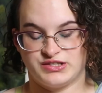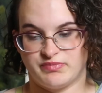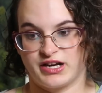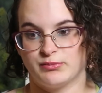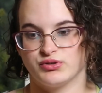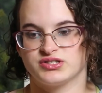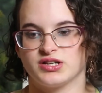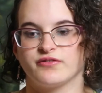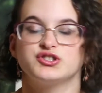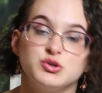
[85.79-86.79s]
despicable
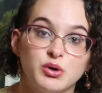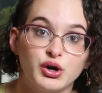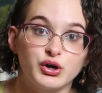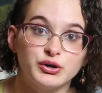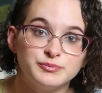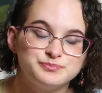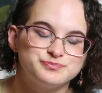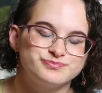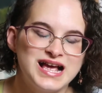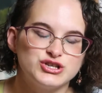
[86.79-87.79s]
stuff to her
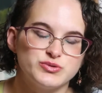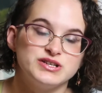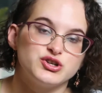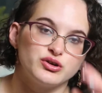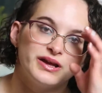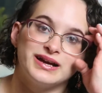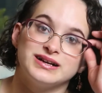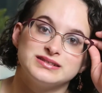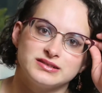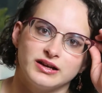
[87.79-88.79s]
treats her
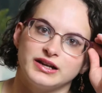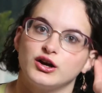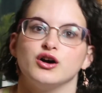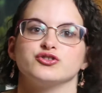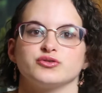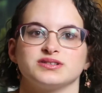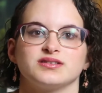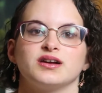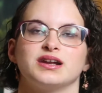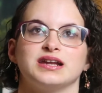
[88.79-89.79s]
like a slut and calls her a
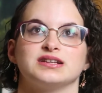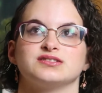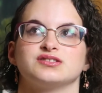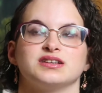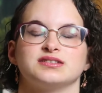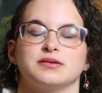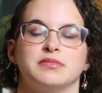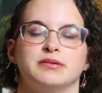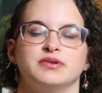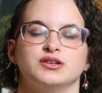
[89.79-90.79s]
slut and it's it, it
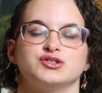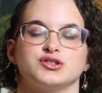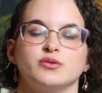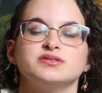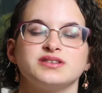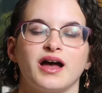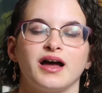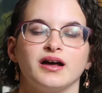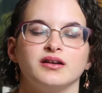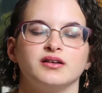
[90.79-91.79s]
made me so
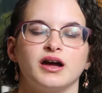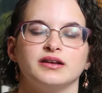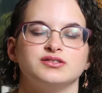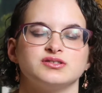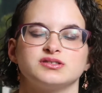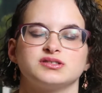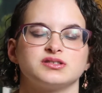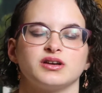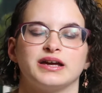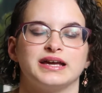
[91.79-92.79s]
sad i
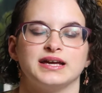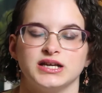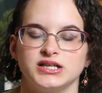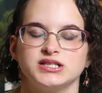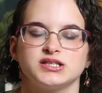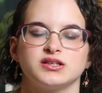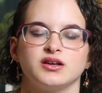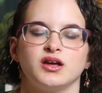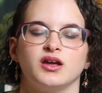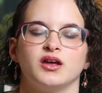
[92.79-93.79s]
just i hate
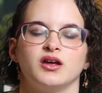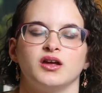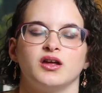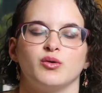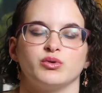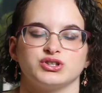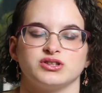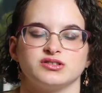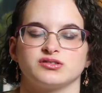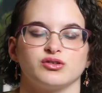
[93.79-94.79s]

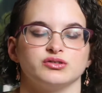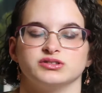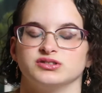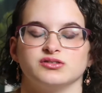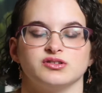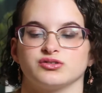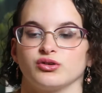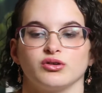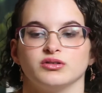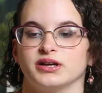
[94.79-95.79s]
what this girl did to this
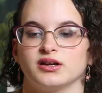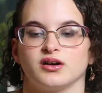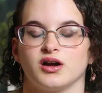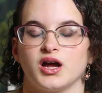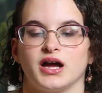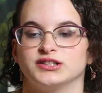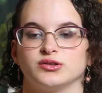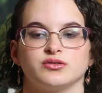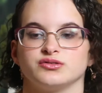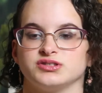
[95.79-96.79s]
girl like i
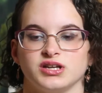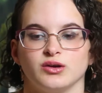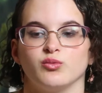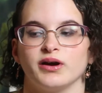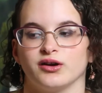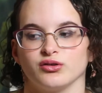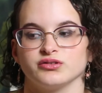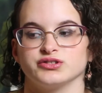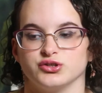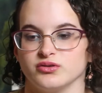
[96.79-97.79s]
don't understand why
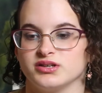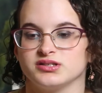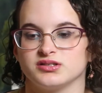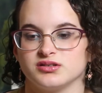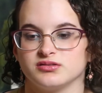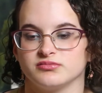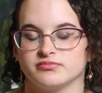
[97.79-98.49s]
girls do this